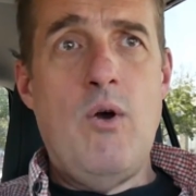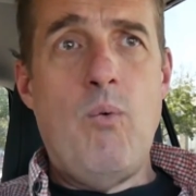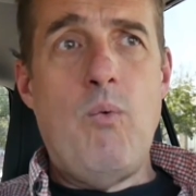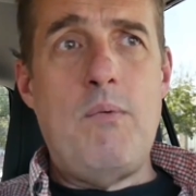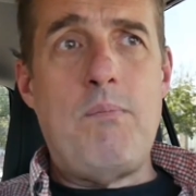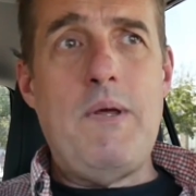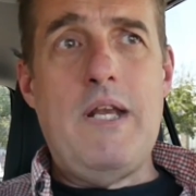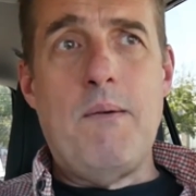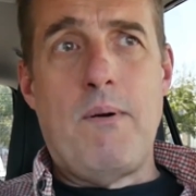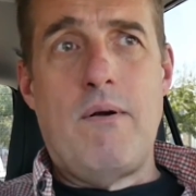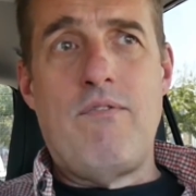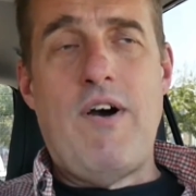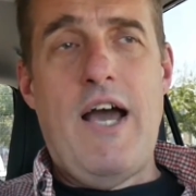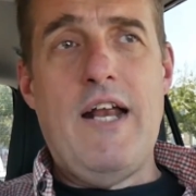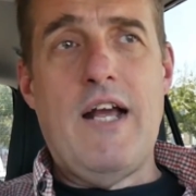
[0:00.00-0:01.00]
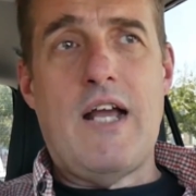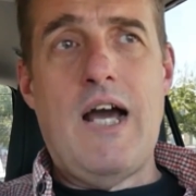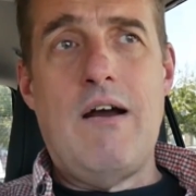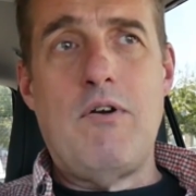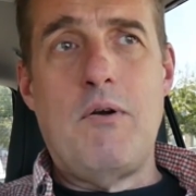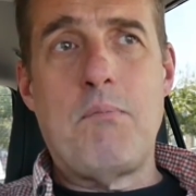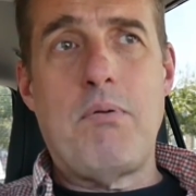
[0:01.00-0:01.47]
would be to provide a
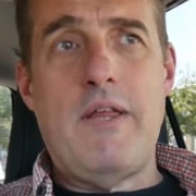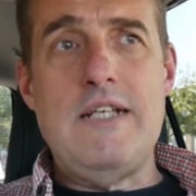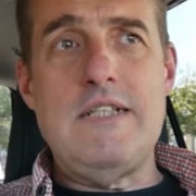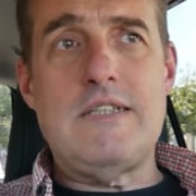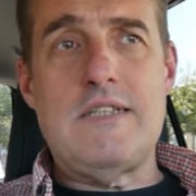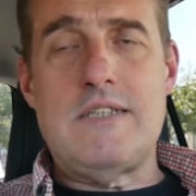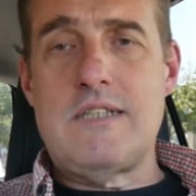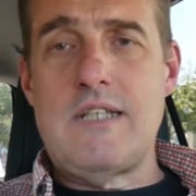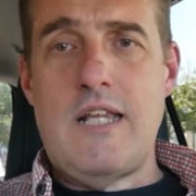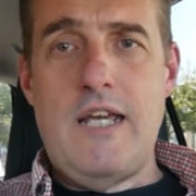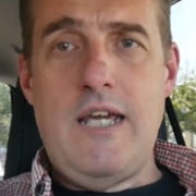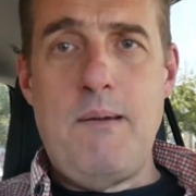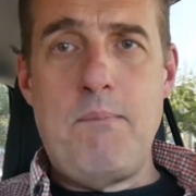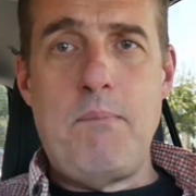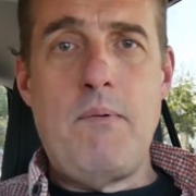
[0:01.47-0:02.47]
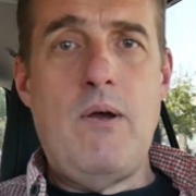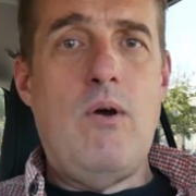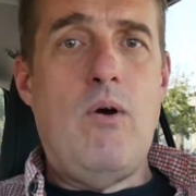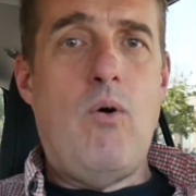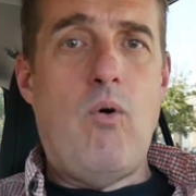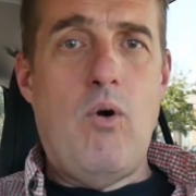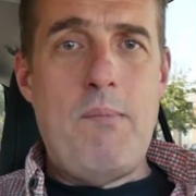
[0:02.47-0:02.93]
covered place to sleep
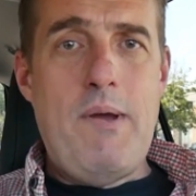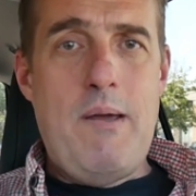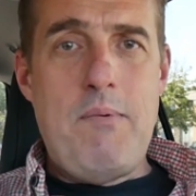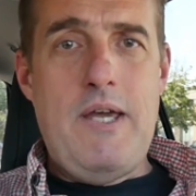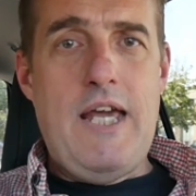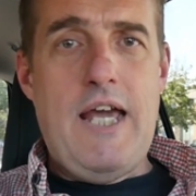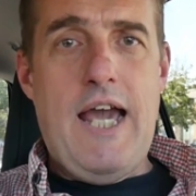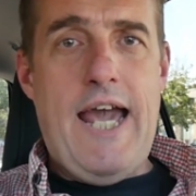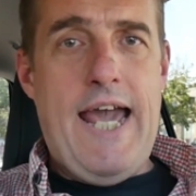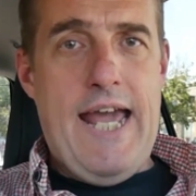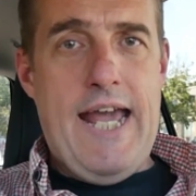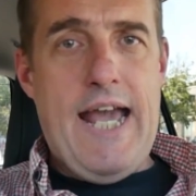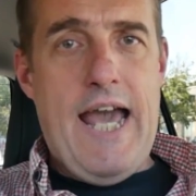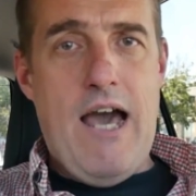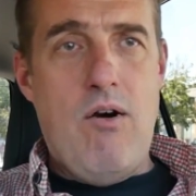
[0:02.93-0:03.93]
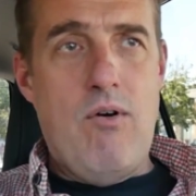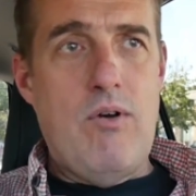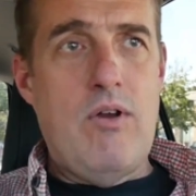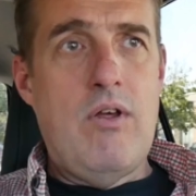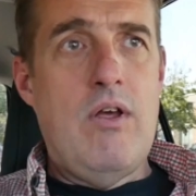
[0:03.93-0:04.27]
or maybe hang out.